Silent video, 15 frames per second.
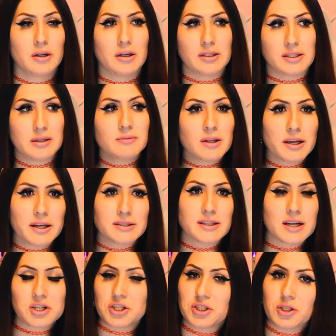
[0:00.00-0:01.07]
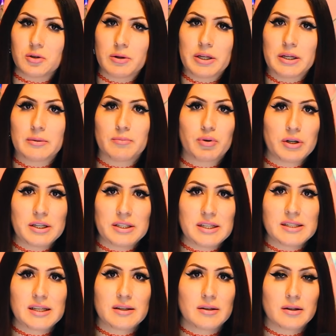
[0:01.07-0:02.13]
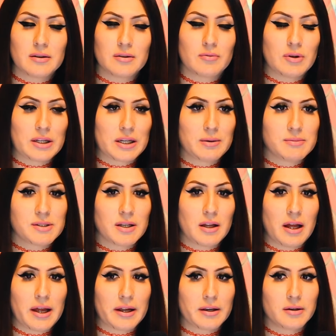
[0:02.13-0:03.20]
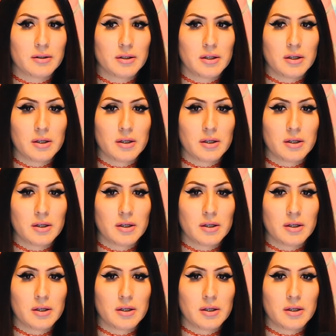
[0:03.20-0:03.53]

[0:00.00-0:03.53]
It seems like it's actually doing pretty decent when it comes to like,